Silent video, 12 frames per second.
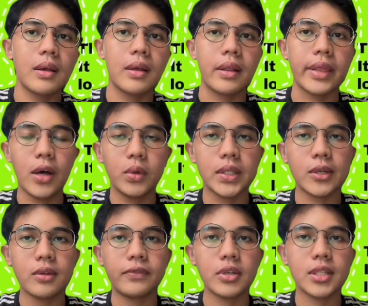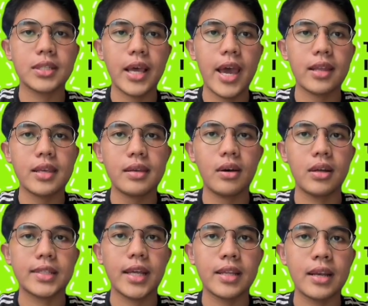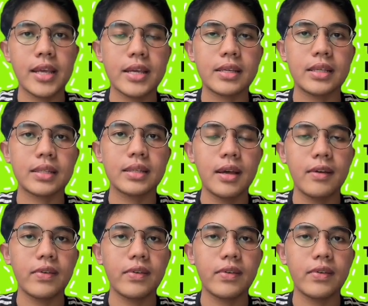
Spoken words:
Now the total forces acting on a standing leg is